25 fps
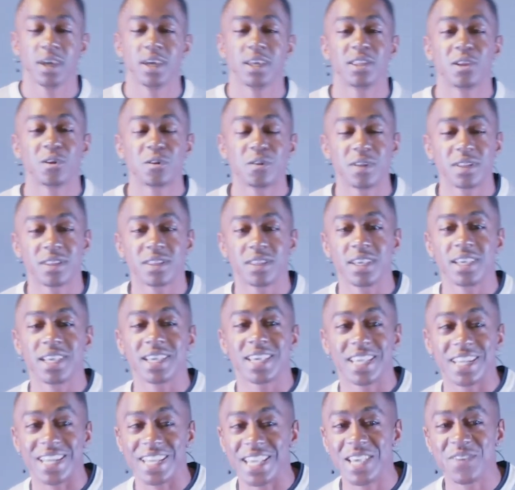It
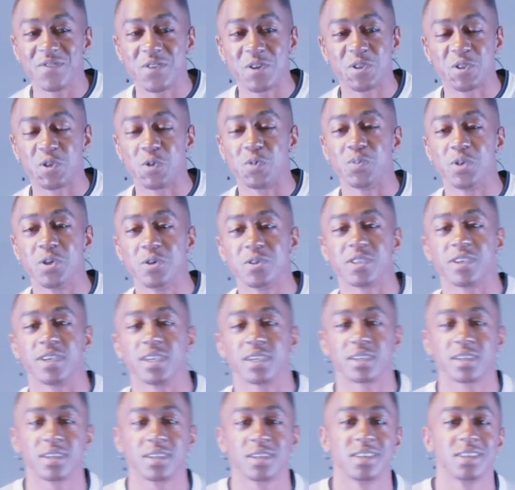could even do music.
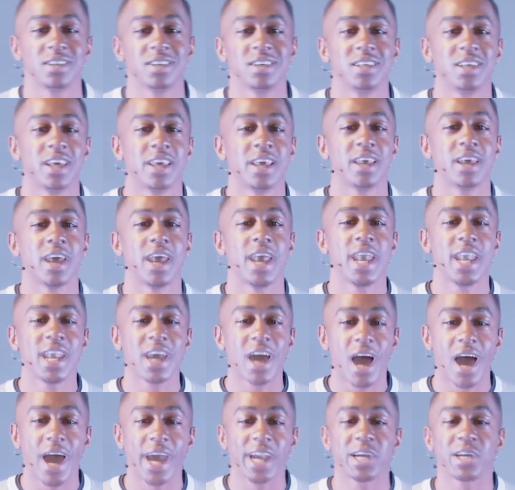
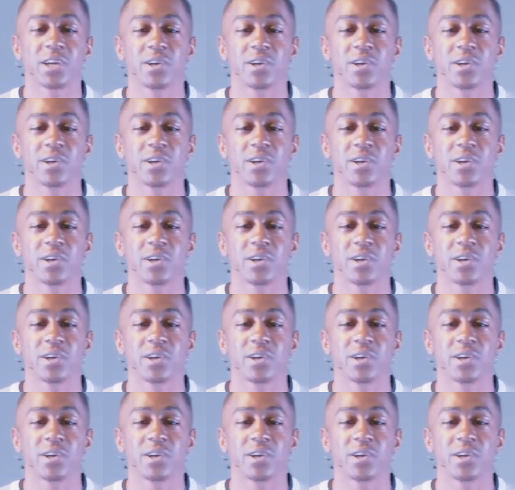AI